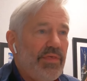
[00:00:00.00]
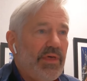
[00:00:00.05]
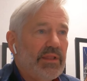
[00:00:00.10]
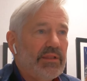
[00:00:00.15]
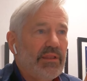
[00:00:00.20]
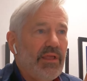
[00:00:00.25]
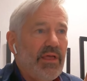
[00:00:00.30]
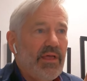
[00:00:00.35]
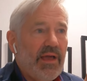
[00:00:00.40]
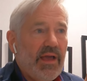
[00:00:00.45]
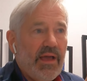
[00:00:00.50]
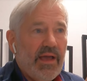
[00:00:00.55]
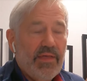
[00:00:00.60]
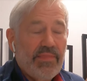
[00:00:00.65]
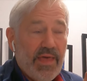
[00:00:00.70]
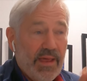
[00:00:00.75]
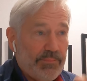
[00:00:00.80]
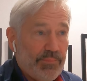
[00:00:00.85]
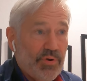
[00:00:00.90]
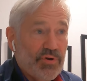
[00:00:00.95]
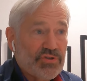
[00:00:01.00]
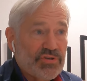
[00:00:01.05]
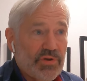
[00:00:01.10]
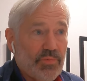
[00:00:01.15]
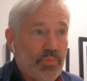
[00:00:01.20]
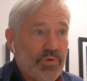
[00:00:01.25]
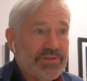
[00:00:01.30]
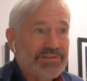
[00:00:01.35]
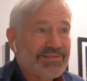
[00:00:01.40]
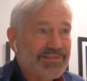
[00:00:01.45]
that, uh, and that
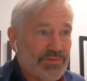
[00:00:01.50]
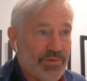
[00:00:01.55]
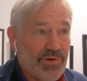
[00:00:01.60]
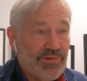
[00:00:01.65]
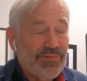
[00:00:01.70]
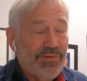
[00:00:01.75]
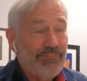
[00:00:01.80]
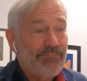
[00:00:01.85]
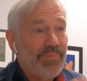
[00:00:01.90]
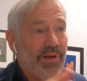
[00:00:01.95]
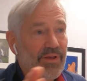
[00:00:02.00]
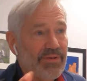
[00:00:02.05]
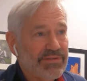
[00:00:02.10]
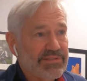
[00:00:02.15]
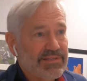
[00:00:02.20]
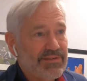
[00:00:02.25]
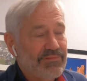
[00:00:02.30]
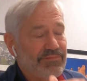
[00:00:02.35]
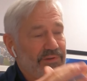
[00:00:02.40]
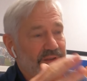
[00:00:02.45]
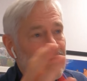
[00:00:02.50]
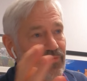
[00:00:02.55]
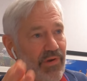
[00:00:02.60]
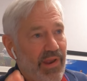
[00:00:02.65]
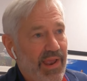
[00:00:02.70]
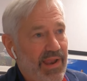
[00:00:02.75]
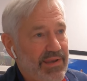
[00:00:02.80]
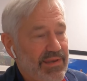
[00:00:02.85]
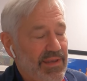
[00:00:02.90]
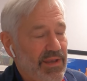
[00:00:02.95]
person was sort of impulsive and
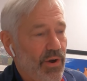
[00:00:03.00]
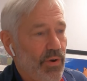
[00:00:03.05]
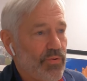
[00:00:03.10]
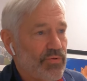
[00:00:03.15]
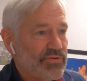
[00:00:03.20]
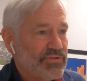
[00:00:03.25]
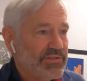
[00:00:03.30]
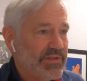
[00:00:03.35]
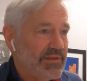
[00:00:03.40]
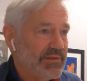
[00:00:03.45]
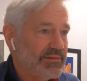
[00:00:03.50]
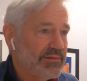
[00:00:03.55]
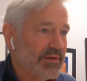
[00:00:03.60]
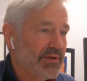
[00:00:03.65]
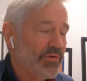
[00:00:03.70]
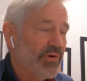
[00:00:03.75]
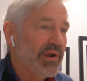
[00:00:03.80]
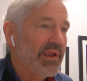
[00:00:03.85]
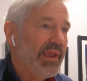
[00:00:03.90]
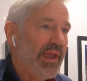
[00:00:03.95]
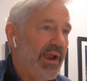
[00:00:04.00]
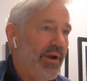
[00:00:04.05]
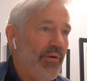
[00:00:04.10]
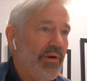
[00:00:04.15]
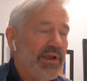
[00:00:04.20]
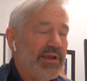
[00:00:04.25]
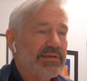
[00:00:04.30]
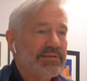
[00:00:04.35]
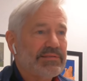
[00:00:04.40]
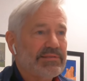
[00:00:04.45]
grandiose and
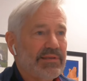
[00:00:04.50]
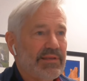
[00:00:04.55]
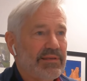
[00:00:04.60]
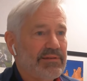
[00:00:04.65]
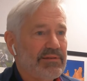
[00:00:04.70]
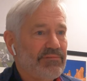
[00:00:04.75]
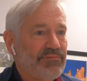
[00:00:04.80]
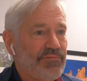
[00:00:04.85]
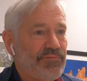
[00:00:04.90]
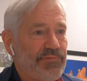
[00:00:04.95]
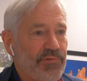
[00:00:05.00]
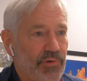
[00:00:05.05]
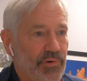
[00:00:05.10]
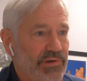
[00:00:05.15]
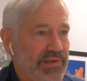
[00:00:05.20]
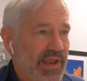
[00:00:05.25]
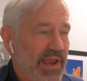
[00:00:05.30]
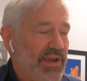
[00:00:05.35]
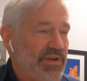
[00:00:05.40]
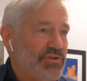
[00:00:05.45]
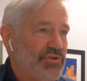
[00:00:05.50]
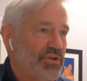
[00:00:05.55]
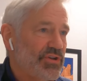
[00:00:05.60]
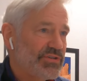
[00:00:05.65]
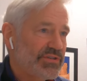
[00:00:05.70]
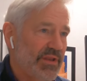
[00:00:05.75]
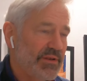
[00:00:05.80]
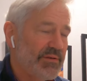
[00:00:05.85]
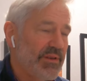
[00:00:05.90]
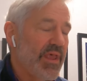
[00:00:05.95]
gregarious and
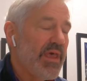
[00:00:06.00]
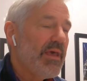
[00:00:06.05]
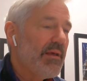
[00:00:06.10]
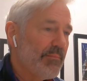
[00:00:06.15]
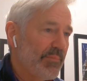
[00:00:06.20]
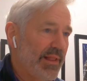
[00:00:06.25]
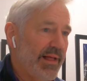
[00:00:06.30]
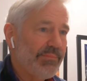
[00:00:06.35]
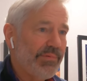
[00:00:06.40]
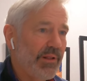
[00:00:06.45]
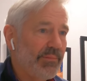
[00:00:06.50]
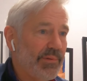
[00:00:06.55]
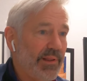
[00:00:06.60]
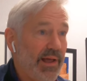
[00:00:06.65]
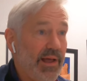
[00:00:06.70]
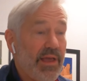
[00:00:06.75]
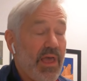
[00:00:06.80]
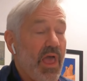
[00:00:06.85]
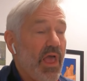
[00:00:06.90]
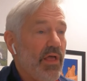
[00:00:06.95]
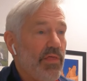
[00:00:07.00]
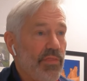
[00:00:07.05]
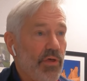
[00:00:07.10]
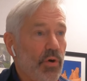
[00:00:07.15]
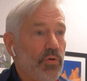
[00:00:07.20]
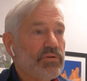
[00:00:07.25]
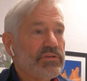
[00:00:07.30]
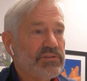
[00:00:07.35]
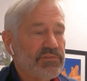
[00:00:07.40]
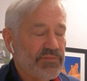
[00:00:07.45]
flirtatious and blah, blah, blah,
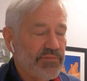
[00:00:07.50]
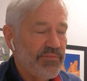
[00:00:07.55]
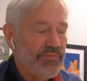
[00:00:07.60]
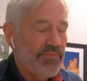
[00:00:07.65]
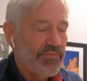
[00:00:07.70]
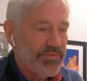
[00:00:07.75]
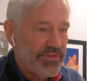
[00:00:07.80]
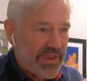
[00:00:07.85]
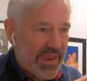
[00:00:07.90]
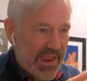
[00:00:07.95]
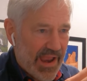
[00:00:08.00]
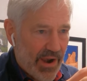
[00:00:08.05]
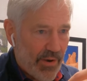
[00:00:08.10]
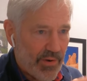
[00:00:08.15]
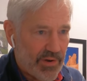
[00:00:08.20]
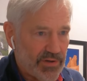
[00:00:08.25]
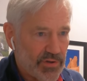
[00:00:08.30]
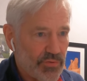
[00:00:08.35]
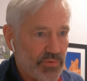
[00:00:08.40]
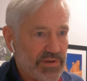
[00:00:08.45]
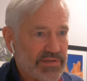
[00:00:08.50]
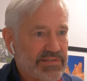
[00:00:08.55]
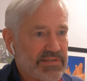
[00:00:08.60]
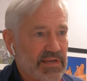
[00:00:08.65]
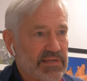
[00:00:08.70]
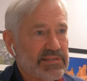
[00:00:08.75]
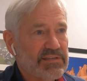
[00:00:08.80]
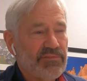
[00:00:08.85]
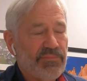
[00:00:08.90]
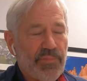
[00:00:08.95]
those
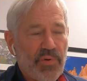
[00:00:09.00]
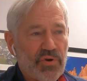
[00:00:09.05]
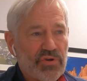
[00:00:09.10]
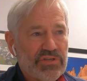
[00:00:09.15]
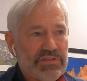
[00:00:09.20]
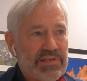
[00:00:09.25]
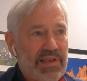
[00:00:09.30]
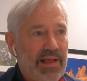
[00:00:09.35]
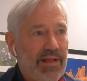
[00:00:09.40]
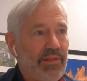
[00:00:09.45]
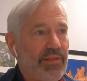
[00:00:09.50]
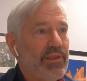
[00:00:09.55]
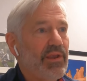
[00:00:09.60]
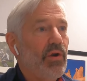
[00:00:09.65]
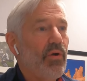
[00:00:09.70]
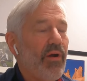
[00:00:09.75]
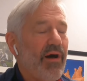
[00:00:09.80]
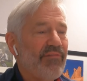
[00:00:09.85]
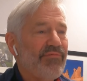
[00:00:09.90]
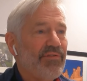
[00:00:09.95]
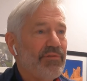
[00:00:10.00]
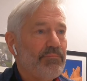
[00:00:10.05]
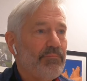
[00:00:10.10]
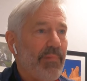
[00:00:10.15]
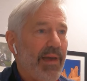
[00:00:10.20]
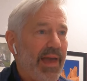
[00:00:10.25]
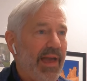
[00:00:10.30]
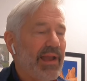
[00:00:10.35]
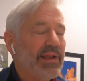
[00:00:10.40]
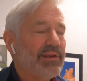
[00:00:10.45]
characteristics of personality are often
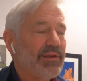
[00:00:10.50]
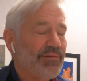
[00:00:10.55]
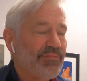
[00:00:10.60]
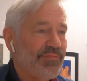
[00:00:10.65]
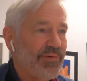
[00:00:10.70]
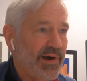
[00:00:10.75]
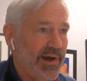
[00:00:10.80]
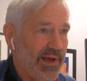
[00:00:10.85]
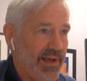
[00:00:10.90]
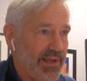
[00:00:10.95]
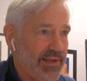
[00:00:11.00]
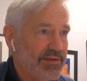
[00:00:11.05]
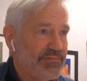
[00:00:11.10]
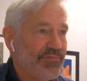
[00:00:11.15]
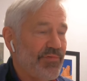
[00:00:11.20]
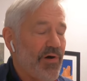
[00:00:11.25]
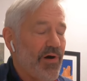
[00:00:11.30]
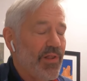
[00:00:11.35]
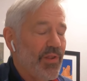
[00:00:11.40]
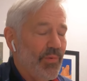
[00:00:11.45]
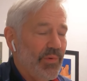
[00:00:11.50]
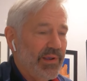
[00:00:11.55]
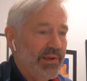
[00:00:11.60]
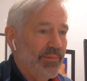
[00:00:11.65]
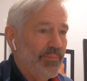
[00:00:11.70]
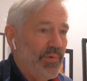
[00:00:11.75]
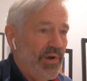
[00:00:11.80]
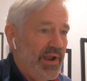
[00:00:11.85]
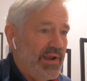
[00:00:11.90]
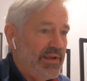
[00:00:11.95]
magnified following
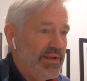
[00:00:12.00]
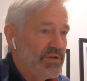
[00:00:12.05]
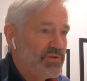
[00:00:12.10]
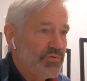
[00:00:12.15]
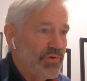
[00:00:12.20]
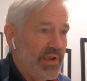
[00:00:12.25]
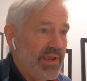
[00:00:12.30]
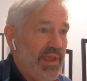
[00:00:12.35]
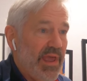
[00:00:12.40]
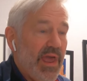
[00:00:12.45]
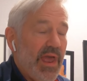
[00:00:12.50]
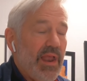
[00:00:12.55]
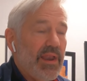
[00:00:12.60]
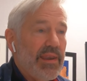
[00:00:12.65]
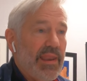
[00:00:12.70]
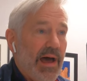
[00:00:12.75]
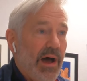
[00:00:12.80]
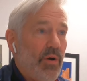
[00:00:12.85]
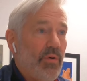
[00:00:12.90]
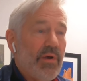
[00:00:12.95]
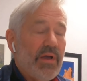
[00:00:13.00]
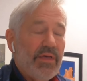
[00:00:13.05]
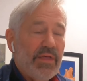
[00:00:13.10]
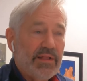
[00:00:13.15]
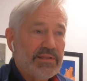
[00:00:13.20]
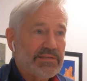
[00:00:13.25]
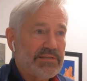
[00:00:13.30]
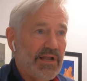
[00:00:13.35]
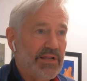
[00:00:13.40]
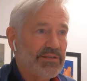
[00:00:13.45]
a brain injury. Now,
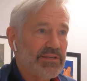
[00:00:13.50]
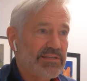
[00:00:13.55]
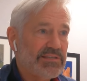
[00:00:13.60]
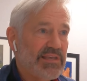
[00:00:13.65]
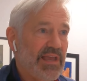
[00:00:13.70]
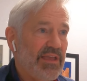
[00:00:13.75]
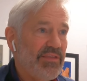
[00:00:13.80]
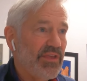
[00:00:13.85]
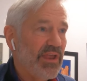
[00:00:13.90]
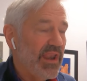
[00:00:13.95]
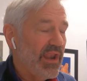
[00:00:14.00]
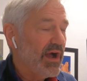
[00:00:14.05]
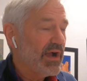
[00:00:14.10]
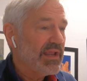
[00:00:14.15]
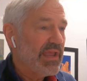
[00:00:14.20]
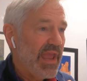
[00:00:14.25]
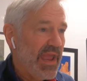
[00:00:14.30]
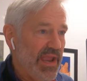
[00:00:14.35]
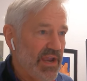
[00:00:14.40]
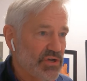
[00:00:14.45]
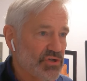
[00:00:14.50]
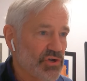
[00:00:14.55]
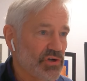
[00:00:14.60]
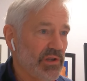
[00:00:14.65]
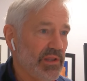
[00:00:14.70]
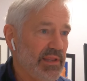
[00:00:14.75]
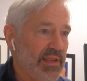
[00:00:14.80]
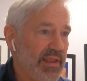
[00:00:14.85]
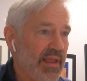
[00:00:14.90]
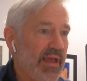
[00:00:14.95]
that's not to say that
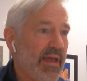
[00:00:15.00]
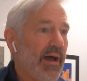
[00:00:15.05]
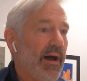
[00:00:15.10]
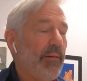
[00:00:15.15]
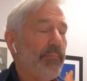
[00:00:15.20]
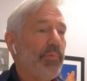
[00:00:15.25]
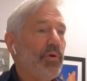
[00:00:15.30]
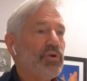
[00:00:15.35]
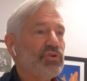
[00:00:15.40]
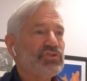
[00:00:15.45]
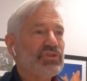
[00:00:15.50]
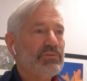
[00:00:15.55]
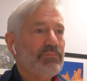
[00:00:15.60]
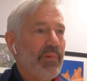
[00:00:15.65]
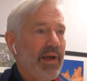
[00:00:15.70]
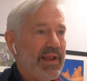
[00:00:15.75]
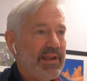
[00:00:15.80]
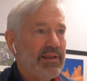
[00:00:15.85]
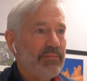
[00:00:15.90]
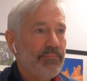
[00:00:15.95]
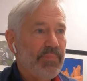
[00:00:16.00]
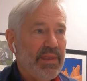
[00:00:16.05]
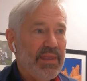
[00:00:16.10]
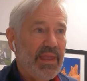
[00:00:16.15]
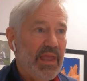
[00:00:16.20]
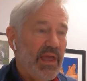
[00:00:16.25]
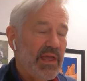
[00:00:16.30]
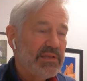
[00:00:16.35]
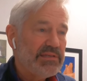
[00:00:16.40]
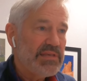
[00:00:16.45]
occasionally a person might
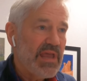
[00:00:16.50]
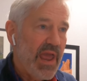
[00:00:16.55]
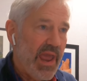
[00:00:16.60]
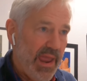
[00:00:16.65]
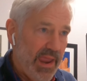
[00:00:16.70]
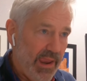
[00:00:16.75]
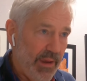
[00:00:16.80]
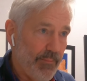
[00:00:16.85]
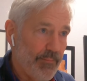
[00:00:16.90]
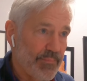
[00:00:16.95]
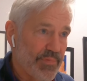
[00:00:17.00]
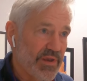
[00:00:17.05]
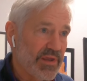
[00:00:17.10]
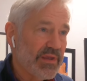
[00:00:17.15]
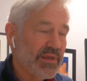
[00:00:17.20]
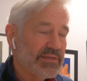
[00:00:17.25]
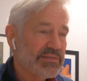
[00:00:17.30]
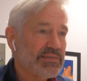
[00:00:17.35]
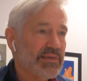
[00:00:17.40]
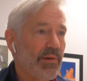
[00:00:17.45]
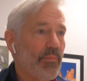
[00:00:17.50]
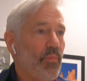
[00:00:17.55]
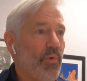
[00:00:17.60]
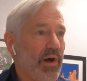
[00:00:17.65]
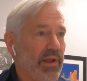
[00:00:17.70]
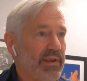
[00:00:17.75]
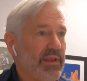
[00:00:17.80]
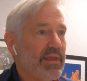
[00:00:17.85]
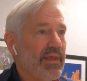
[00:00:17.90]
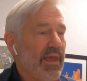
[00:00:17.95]
be tamed
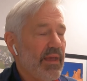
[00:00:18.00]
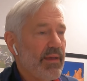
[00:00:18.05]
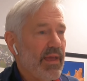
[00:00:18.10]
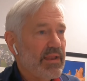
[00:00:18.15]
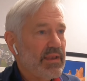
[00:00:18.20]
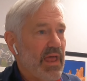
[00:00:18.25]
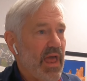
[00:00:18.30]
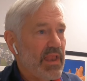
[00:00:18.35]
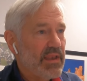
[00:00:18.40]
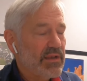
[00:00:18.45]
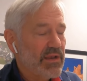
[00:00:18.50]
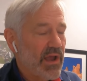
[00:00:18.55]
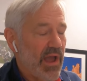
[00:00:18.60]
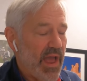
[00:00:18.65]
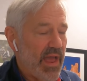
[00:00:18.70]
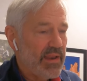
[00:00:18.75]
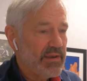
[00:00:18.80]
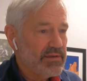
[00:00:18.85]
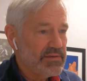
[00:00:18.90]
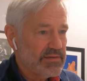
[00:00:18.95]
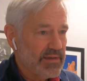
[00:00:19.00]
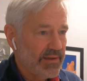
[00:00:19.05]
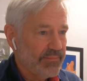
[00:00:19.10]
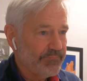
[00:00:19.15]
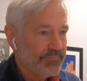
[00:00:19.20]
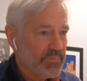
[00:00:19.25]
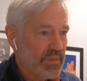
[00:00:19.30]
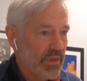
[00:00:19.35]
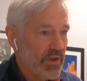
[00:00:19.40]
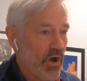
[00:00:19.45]
somewhat and, and, and uh,
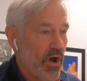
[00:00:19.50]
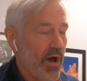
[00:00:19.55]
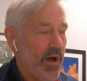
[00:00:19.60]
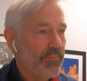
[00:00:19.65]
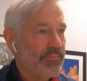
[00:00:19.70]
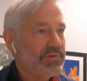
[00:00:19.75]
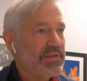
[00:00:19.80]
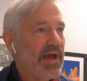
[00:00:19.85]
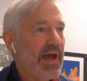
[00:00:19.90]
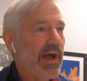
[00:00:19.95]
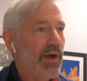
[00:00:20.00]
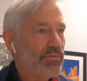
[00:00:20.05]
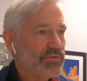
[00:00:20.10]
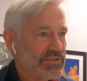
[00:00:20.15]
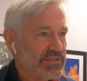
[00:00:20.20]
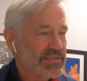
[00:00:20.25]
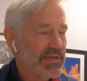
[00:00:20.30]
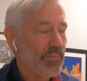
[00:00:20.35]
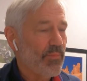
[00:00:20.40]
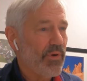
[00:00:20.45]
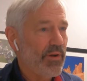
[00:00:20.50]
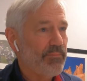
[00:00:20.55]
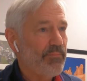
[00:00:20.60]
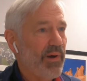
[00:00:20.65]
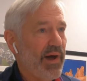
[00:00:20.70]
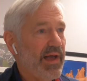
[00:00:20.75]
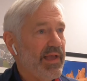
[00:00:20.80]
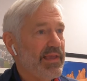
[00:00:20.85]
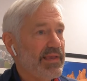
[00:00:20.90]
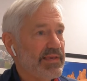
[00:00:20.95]
calmed down somewhat
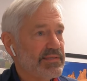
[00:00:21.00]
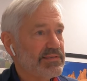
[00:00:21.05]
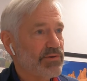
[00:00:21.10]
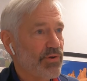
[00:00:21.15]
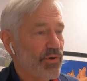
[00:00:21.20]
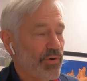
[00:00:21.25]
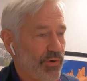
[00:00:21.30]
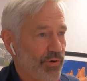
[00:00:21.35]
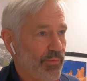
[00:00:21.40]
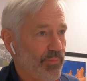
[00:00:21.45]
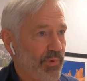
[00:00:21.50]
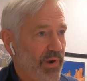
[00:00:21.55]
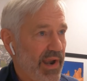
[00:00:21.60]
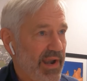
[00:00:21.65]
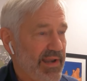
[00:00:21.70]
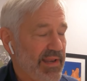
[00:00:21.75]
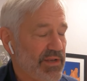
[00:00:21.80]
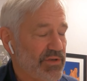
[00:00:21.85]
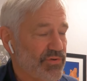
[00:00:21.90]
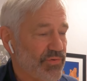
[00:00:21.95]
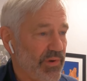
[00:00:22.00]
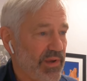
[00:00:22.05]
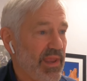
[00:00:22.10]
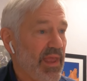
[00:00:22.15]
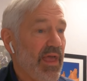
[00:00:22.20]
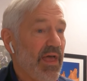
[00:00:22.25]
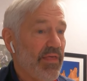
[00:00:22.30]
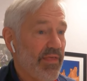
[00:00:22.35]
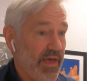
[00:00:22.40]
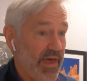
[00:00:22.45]
by his or her brain injury.
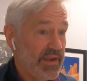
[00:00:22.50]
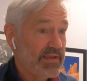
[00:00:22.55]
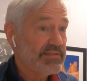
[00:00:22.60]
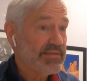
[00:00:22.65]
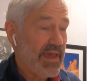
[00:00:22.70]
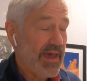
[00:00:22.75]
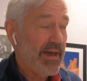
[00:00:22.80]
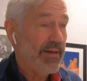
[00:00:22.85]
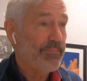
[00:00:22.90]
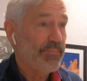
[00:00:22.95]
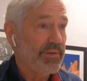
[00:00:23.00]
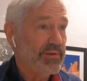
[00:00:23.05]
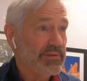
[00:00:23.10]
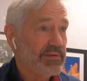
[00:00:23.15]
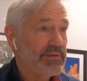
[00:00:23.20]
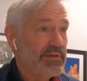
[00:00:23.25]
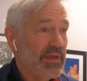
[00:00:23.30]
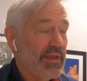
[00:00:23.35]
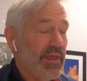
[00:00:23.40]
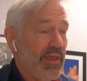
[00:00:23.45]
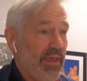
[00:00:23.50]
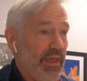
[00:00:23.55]
That has happened.